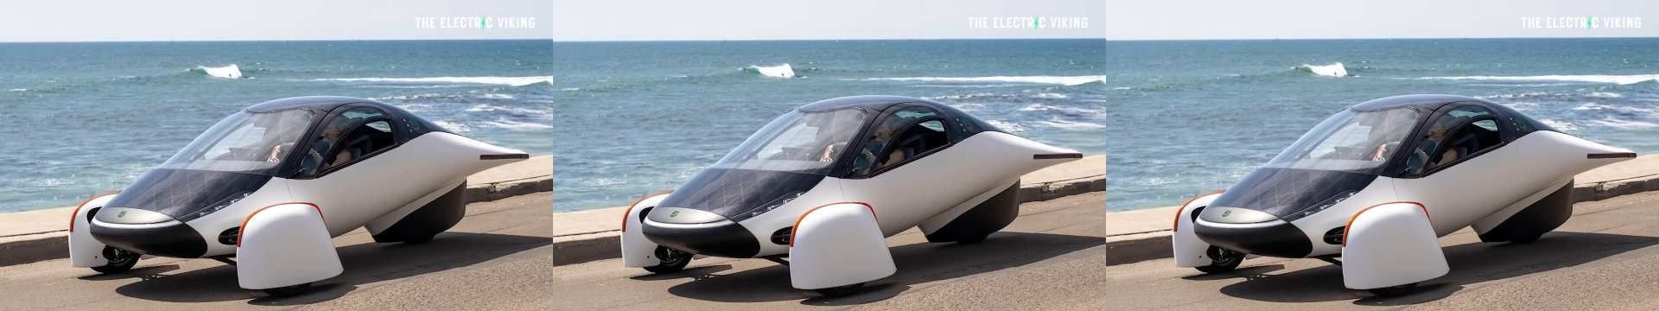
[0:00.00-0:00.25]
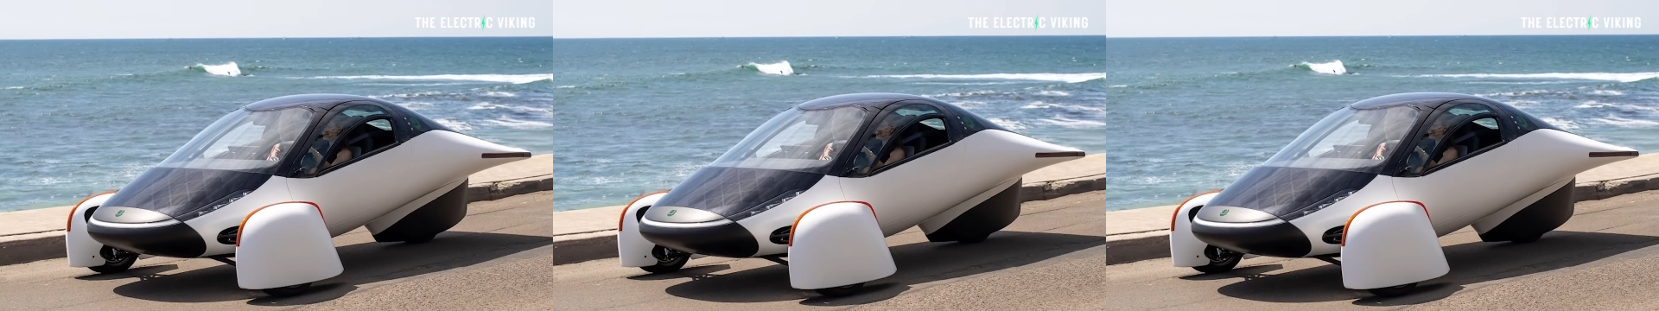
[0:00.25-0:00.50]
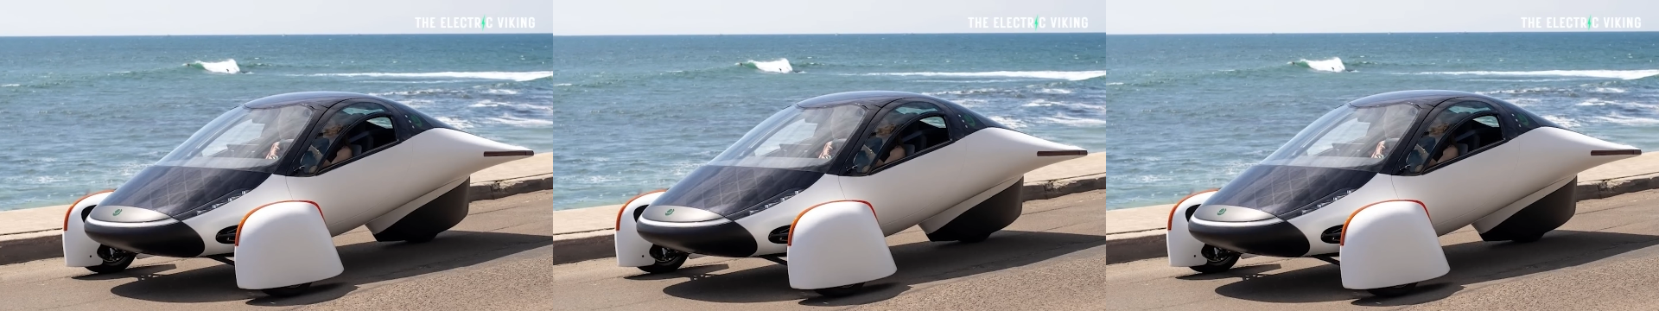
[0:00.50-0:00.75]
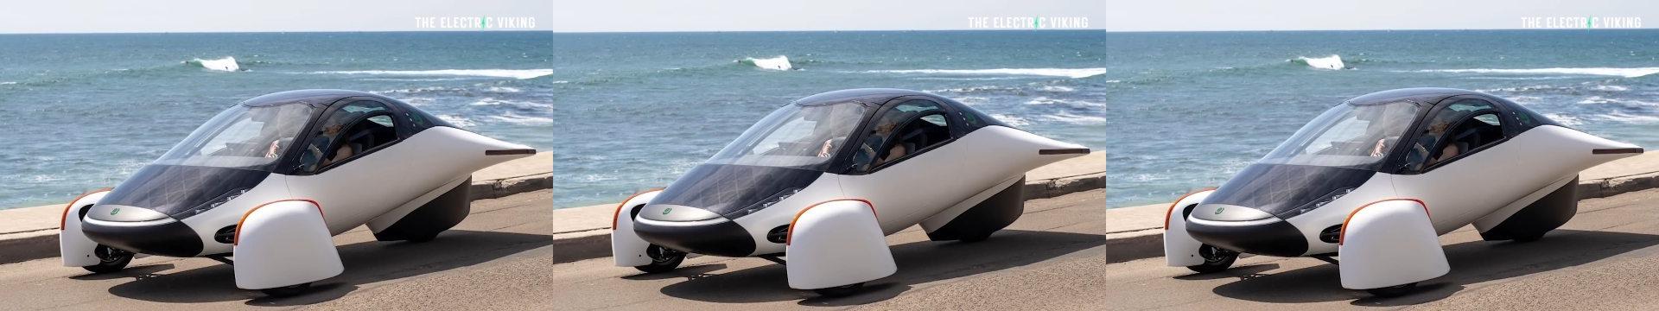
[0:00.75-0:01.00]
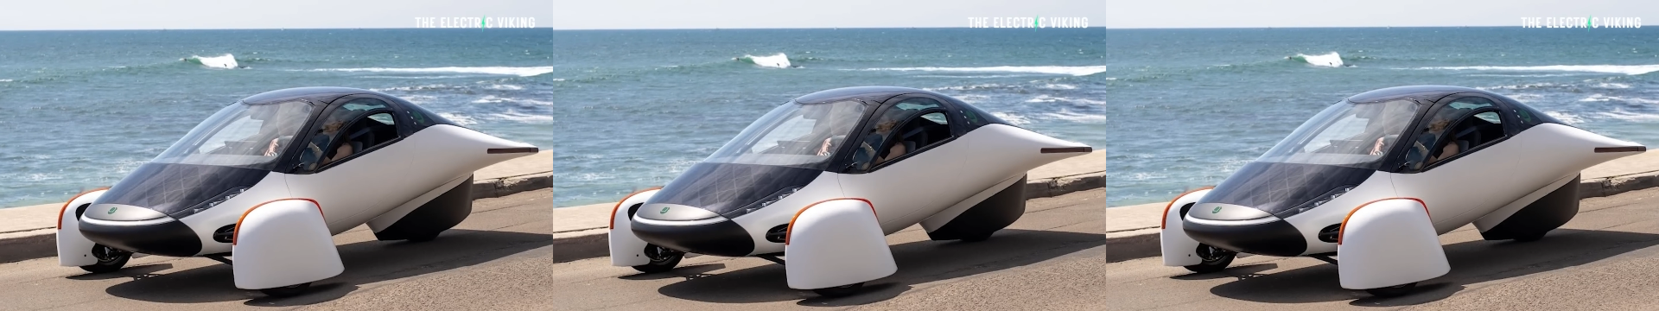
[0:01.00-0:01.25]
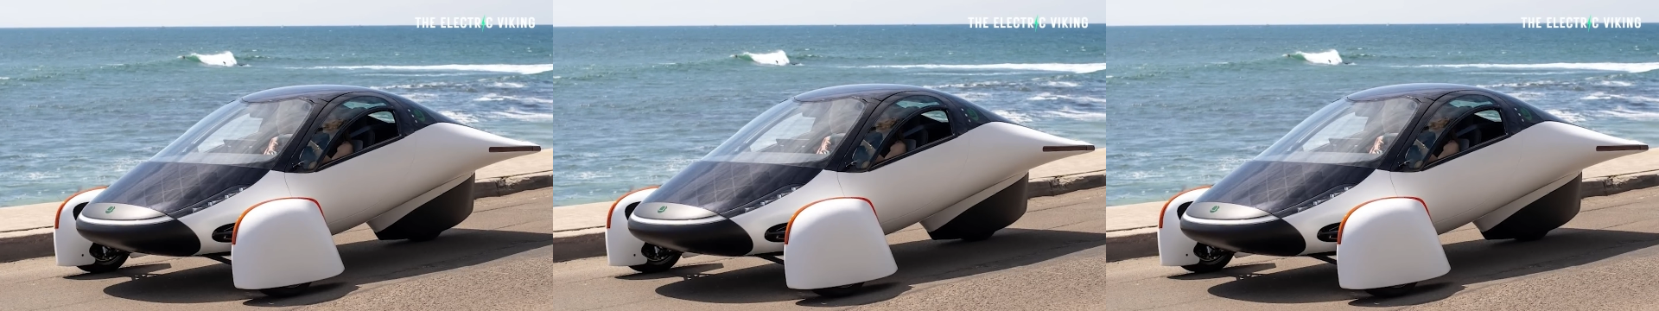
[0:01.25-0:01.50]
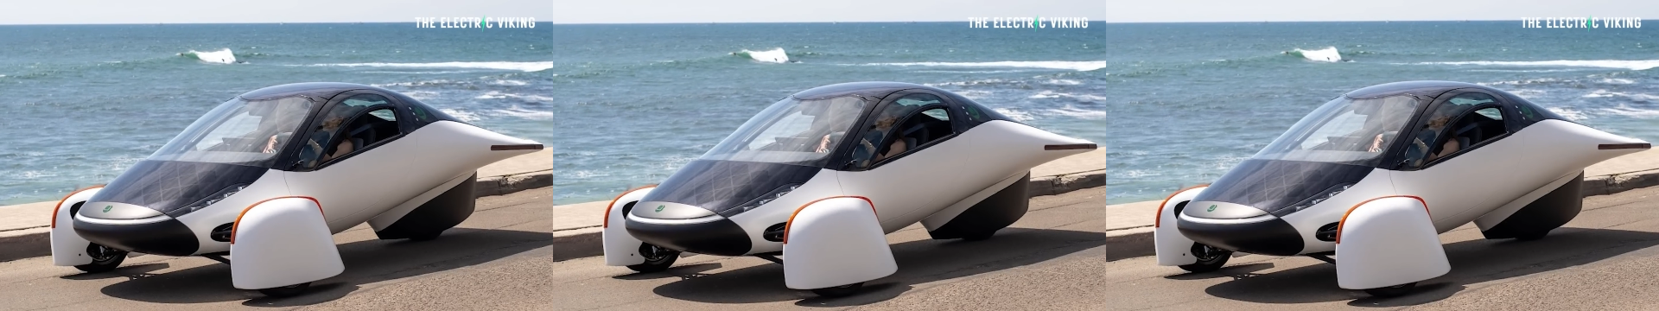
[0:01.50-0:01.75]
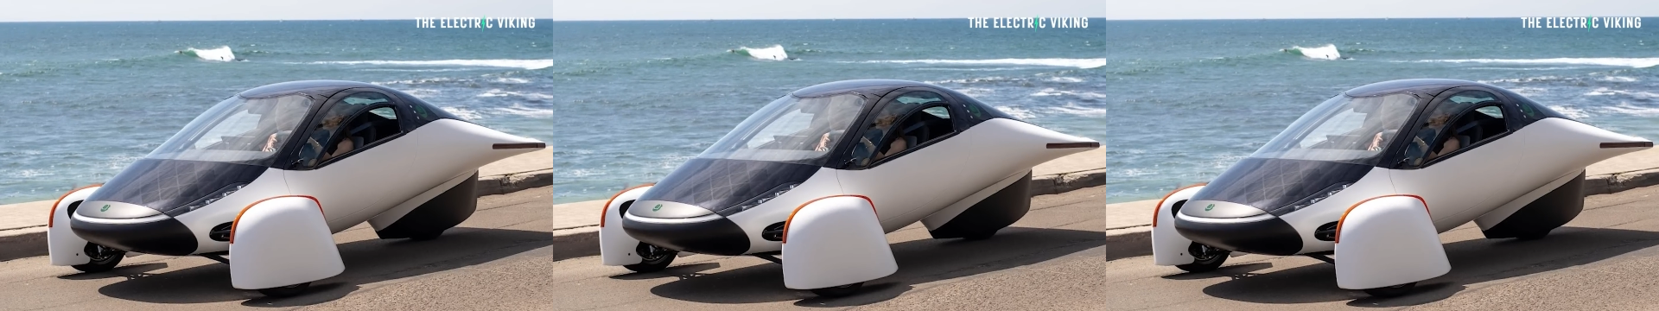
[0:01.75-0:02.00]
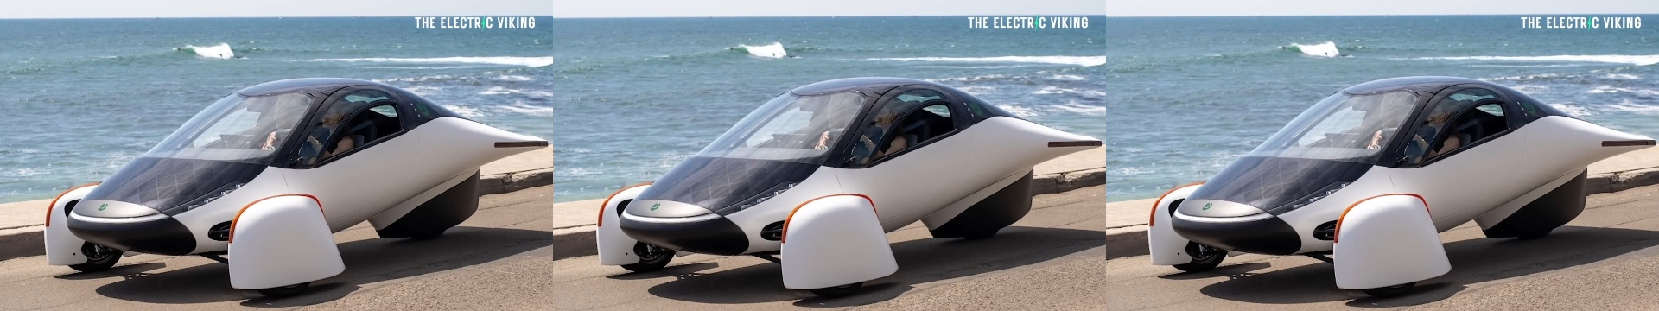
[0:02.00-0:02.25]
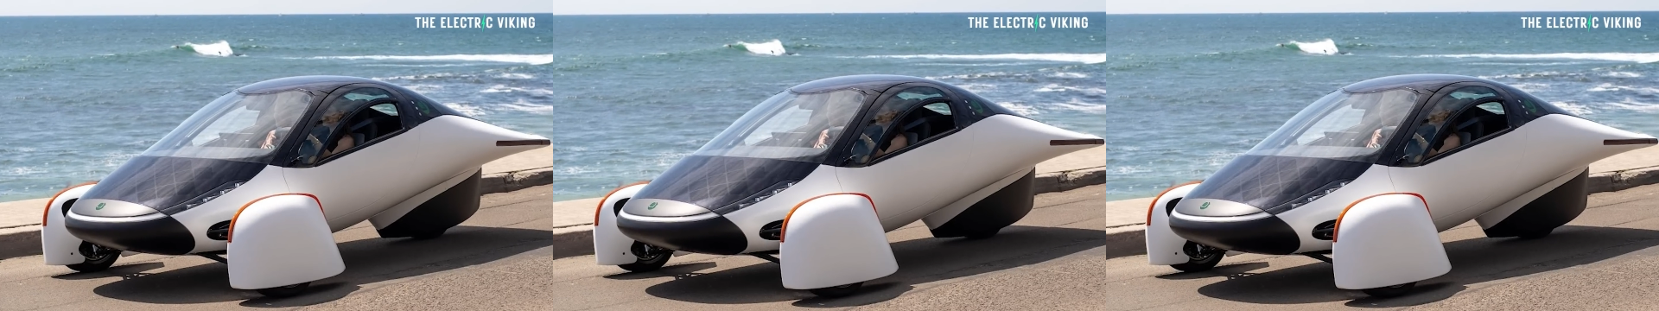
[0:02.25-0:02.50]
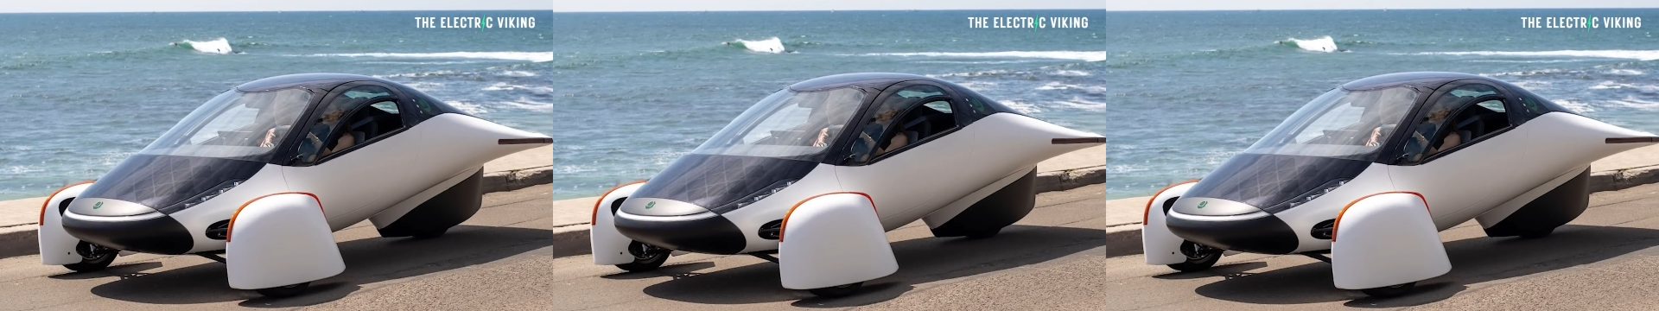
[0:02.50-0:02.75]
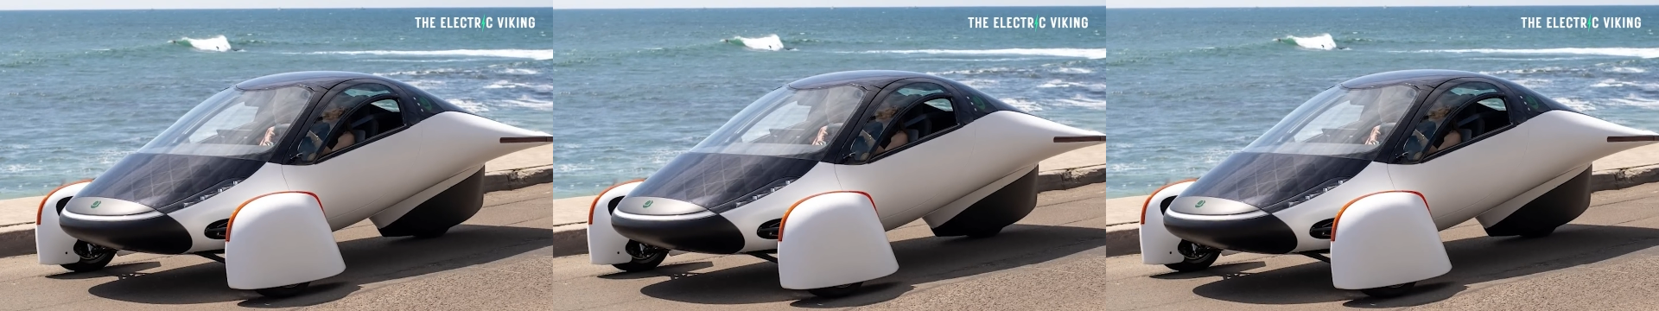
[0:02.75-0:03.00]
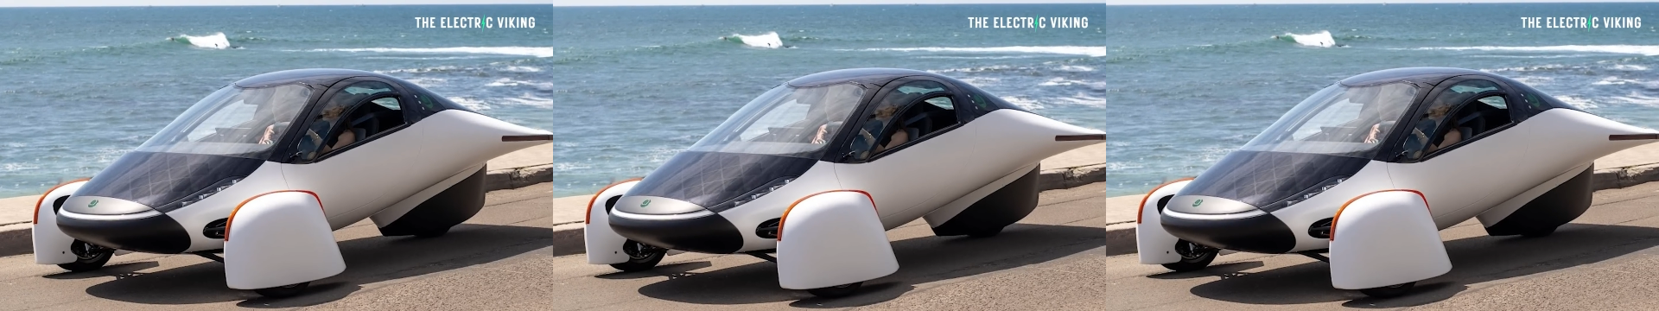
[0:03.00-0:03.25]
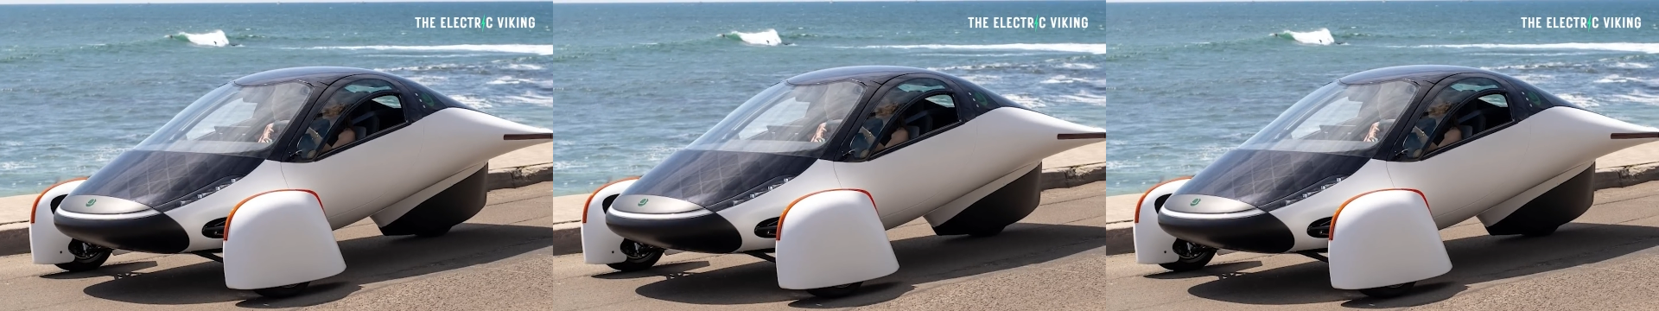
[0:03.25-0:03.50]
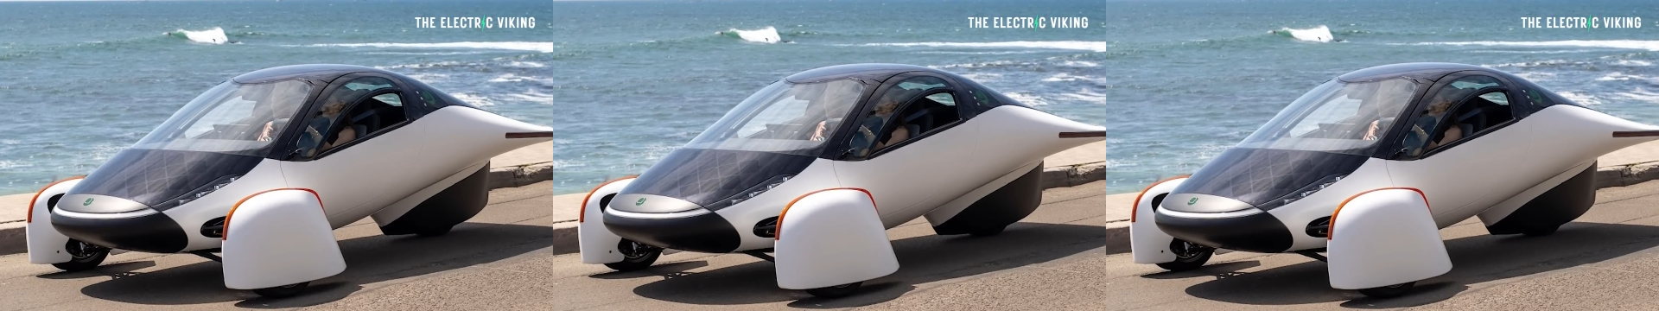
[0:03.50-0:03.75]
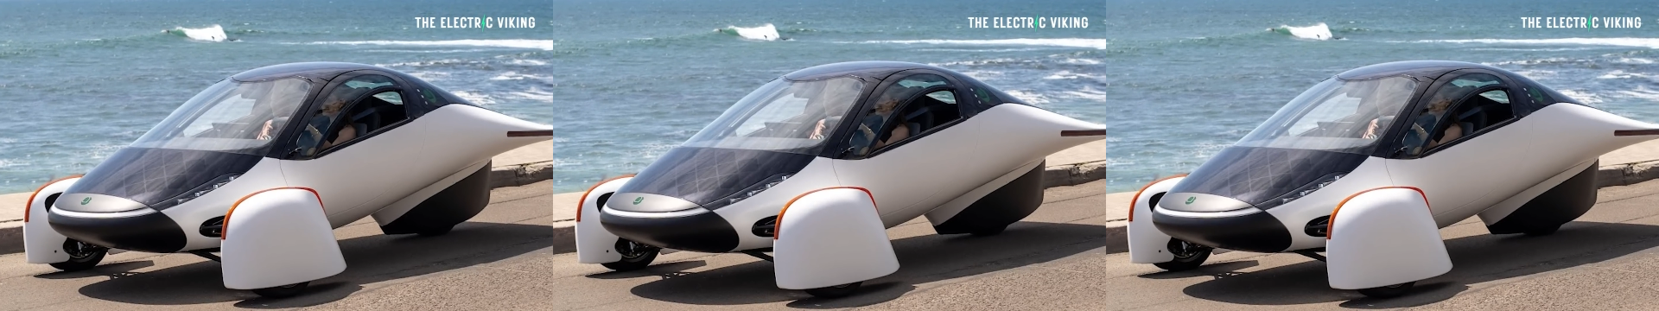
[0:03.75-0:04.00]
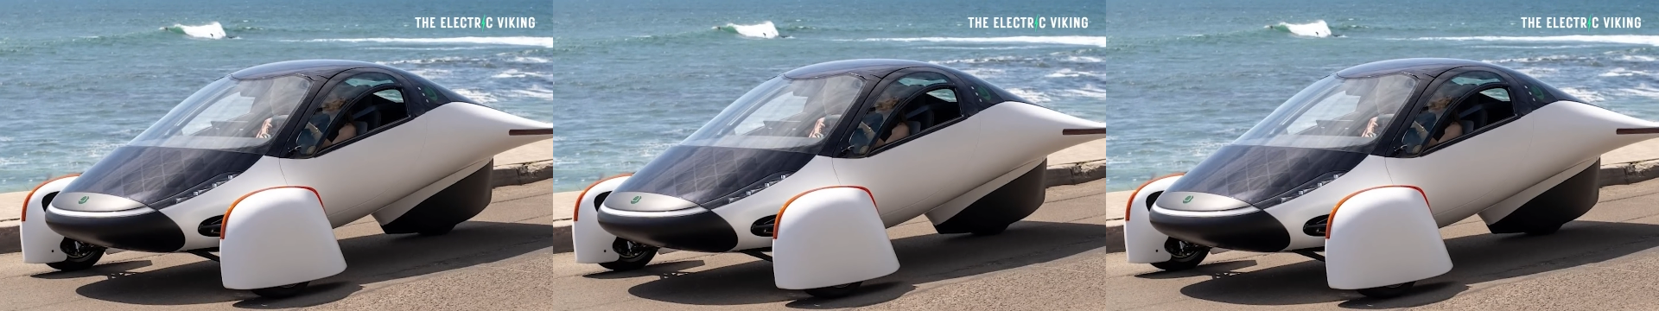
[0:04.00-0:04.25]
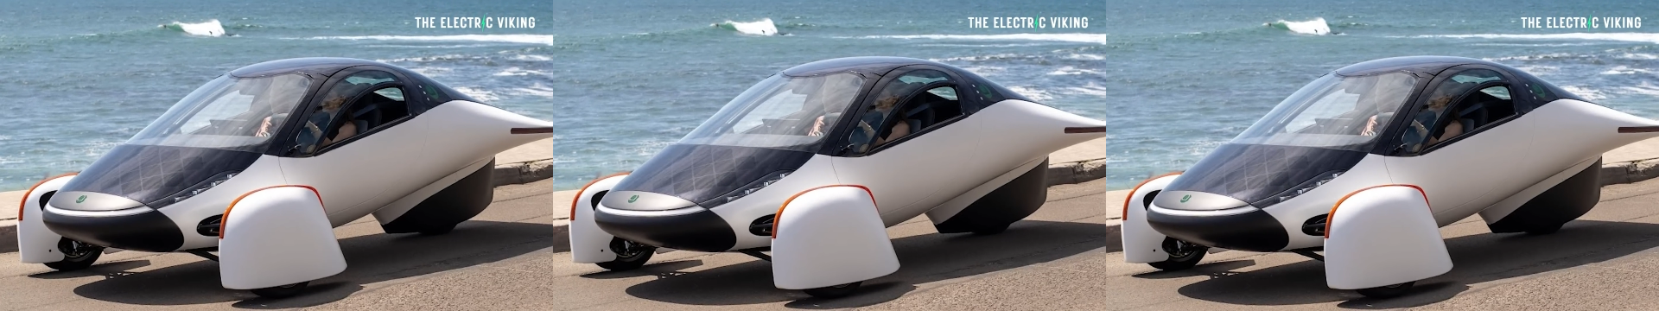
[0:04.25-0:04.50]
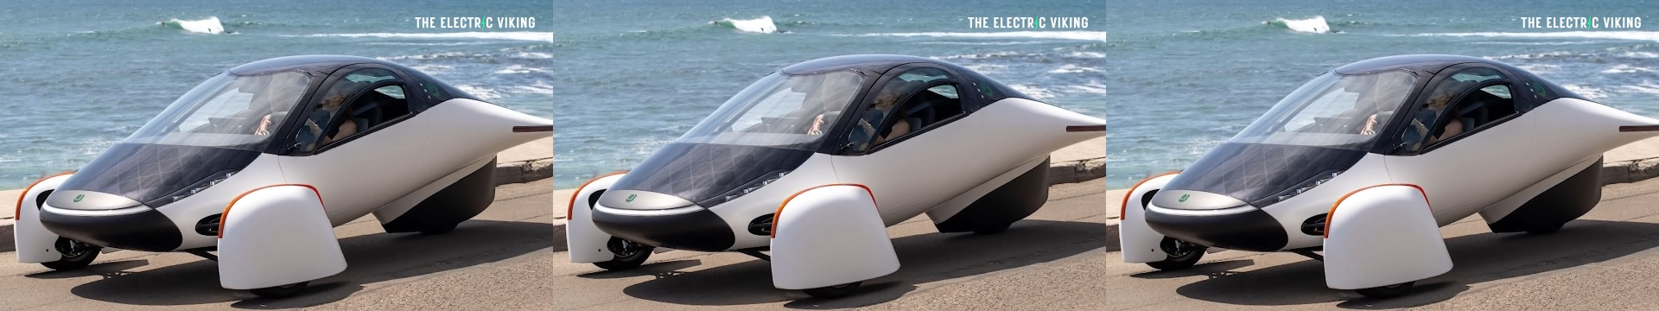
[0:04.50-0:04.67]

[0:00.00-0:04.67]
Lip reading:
No face is visible, so there are no lips to read.